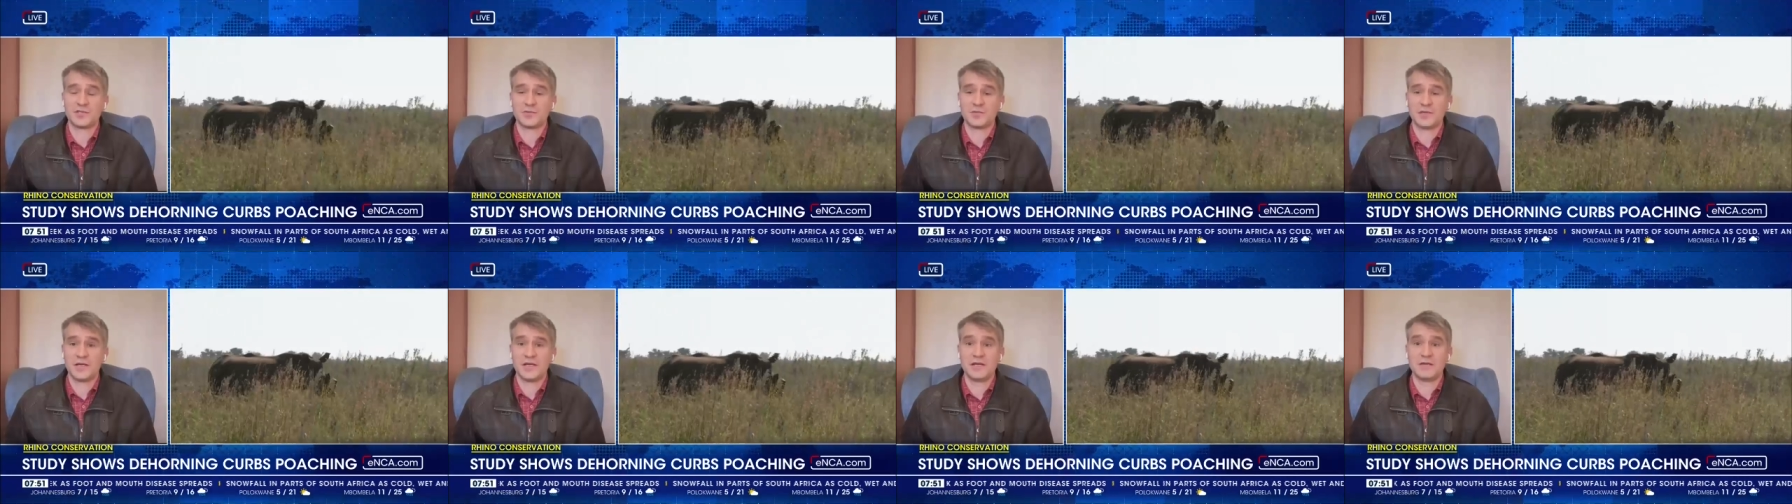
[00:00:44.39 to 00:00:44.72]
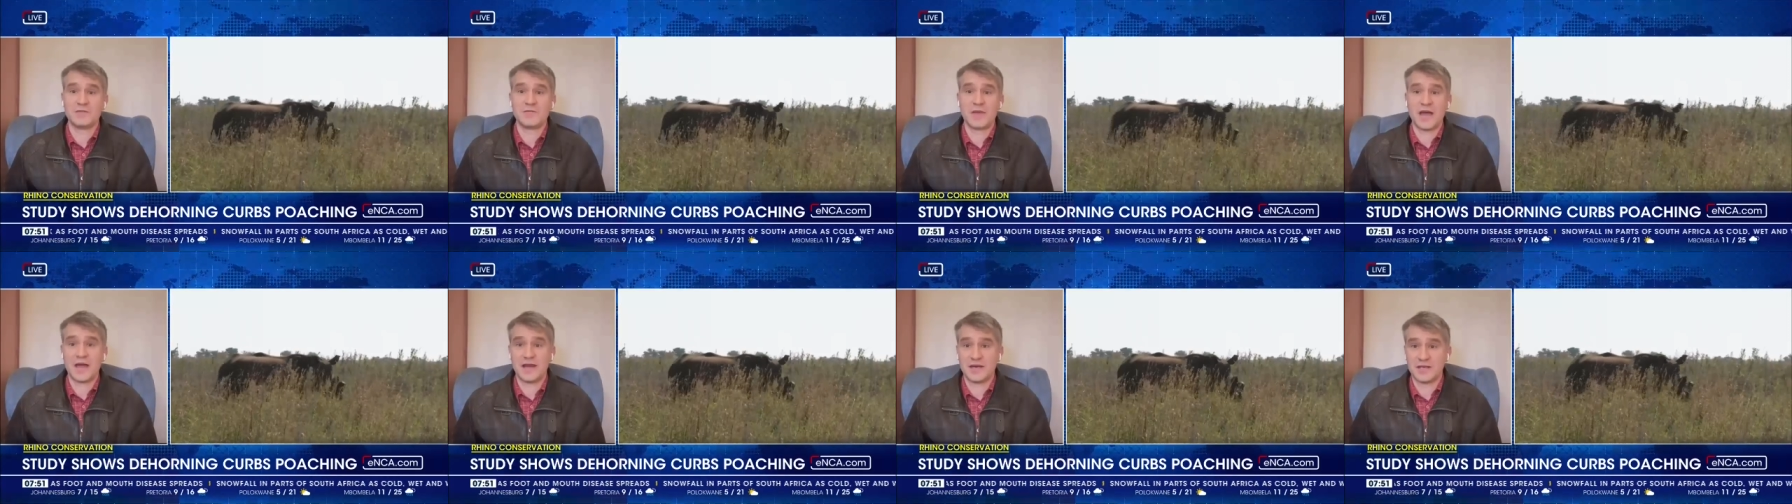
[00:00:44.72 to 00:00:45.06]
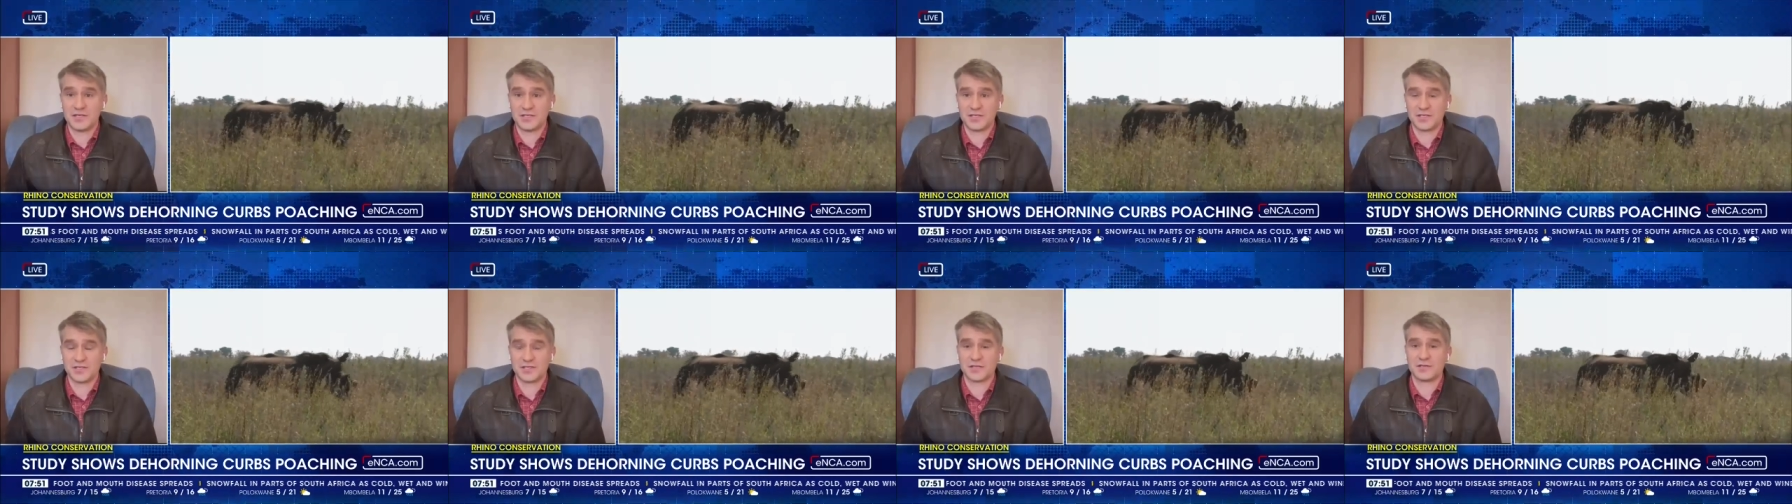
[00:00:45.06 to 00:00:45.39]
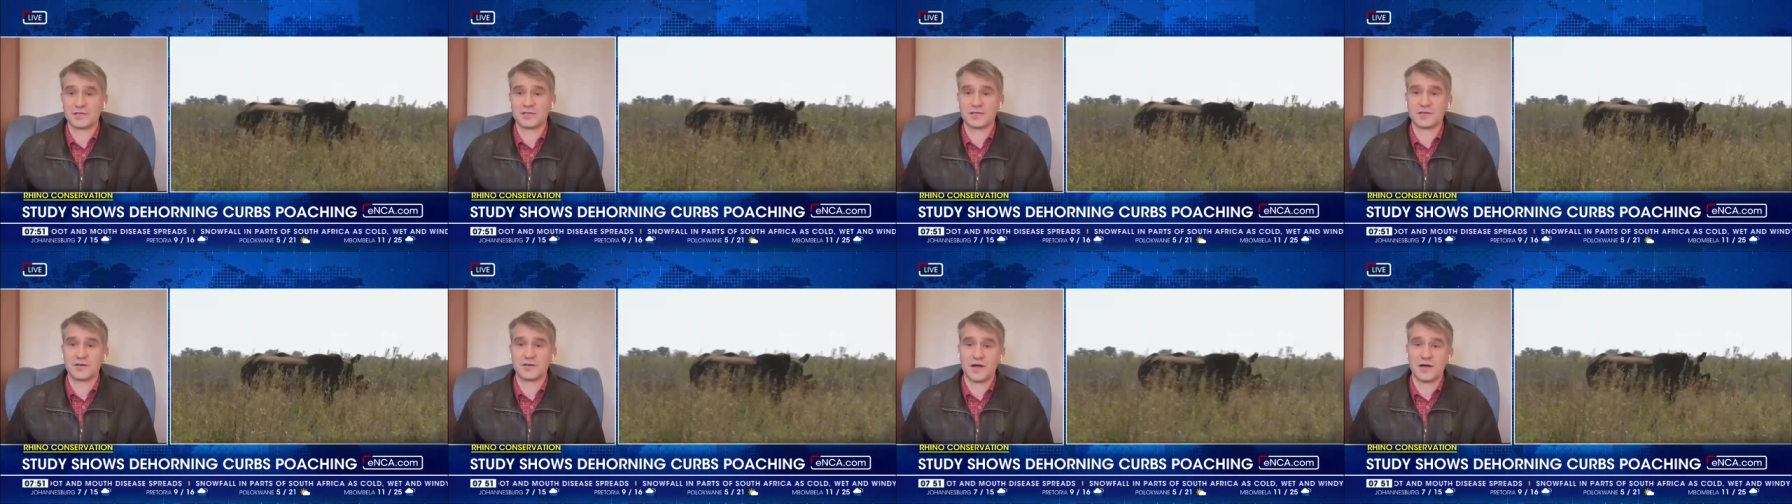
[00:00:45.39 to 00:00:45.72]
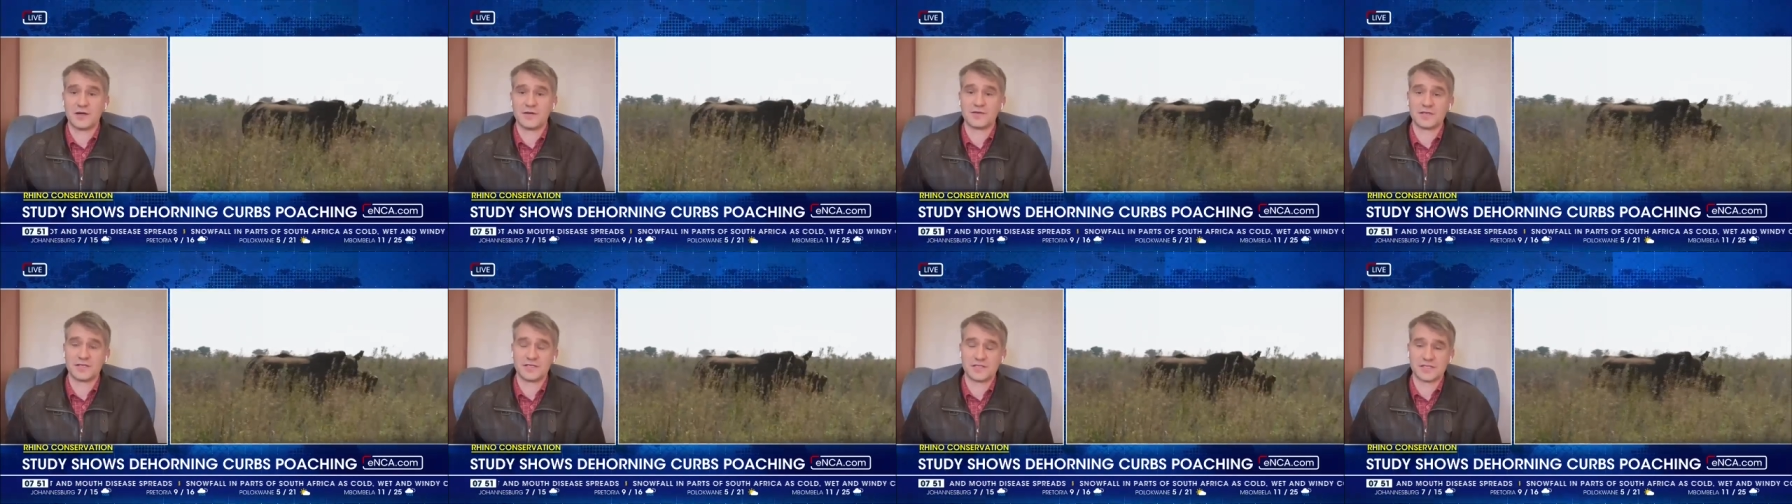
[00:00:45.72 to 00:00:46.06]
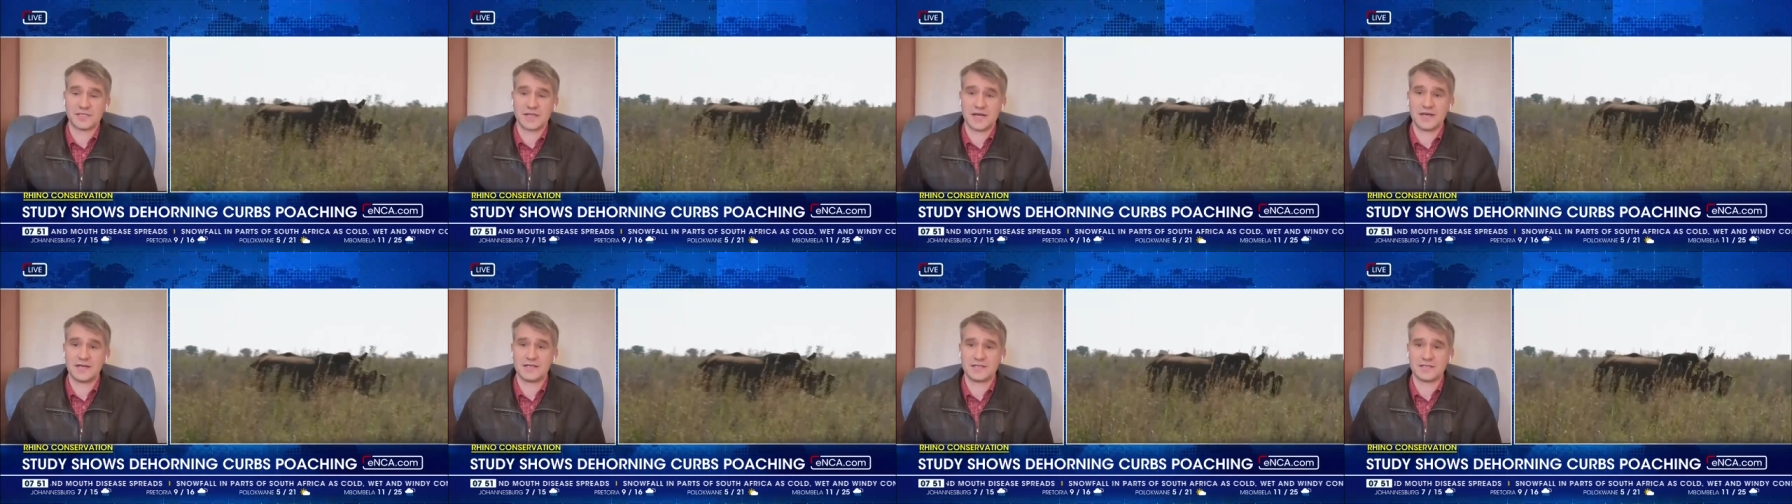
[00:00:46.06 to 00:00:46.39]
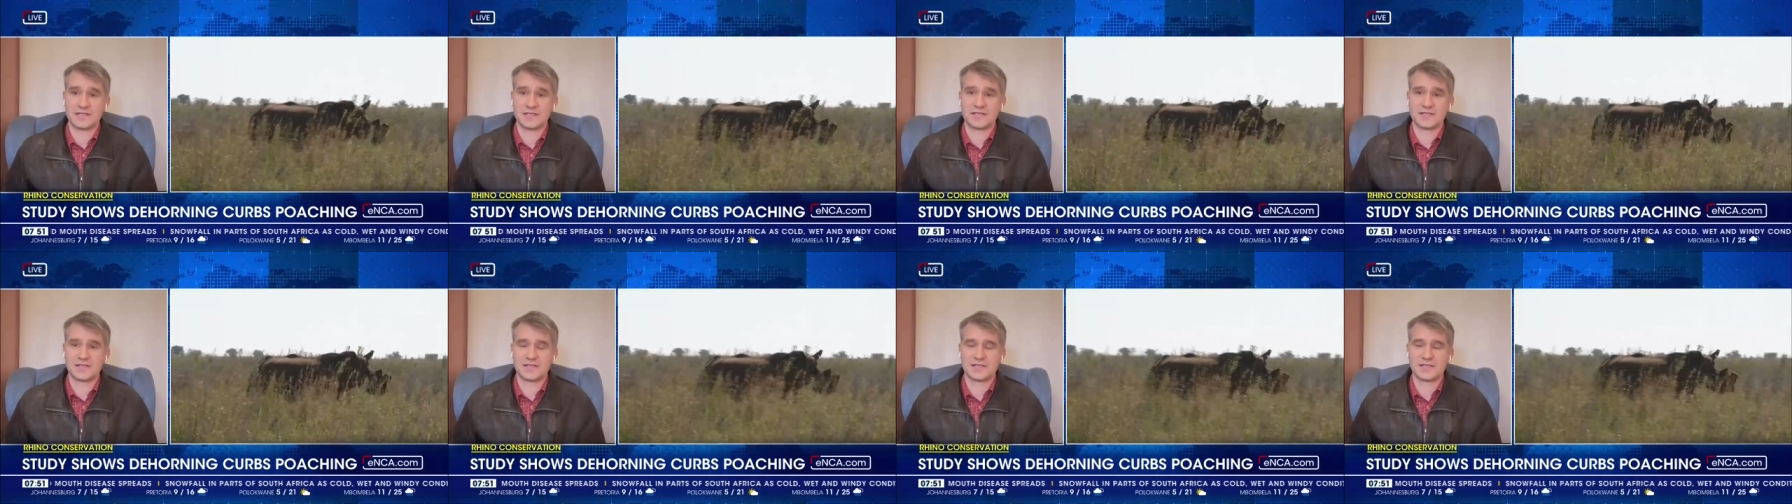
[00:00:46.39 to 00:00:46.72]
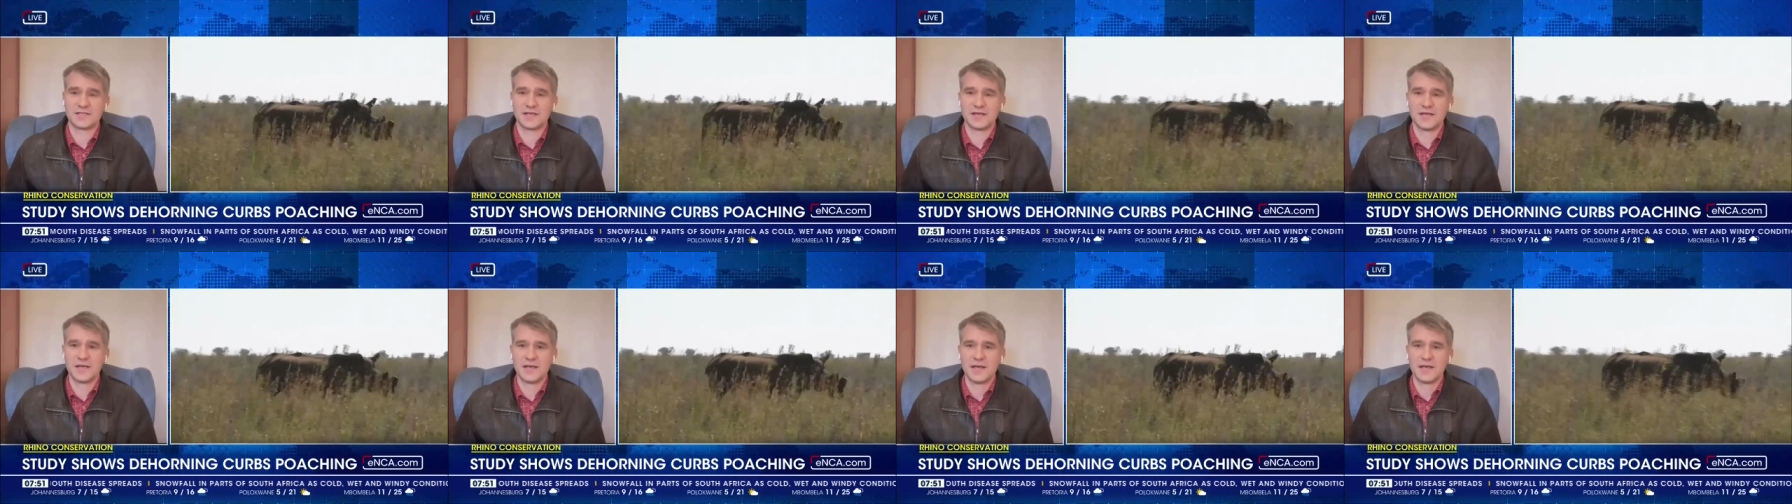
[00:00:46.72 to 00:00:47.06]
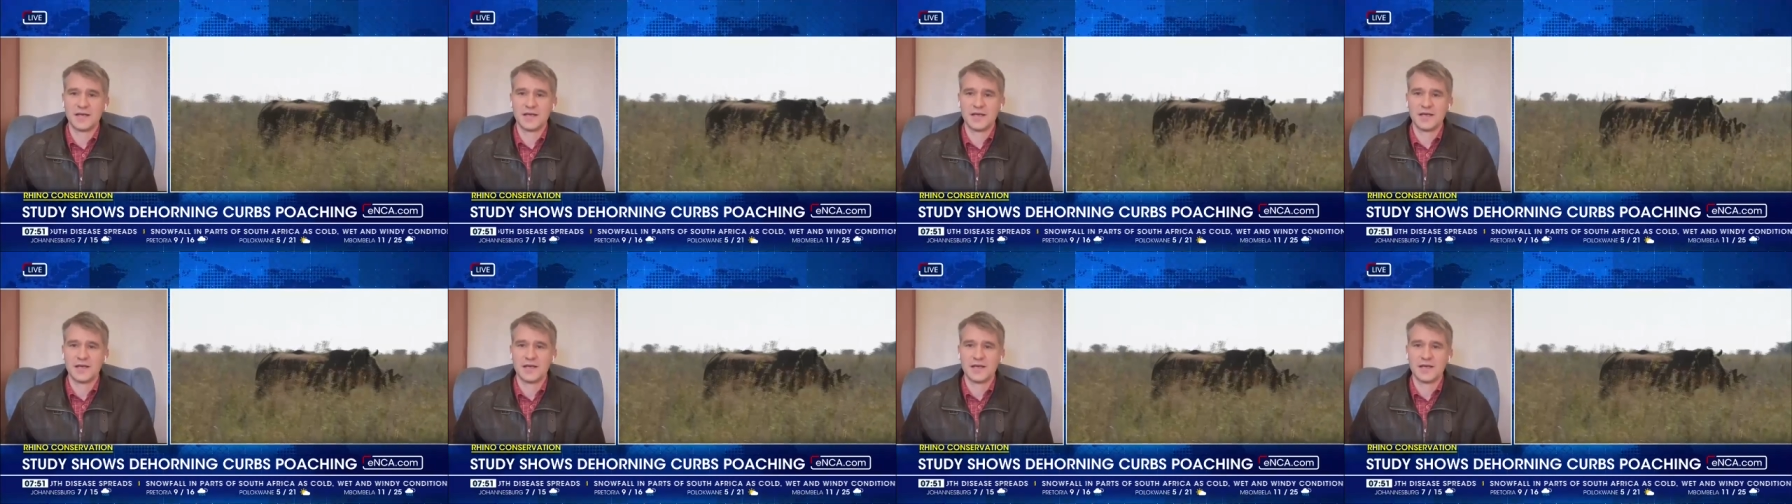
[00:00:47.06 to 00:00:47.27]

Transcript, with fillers: between managers on the ground and scientists.